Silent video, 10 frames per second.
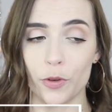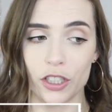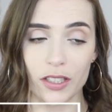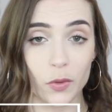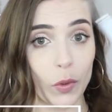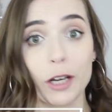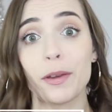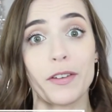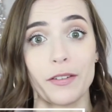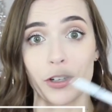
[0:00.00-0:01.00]
which is one of
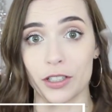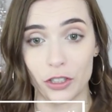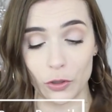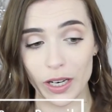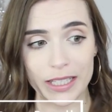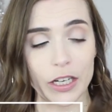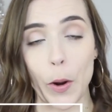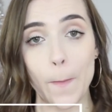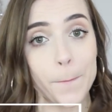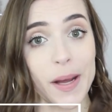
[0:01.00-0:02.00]
my favorites, you guys know,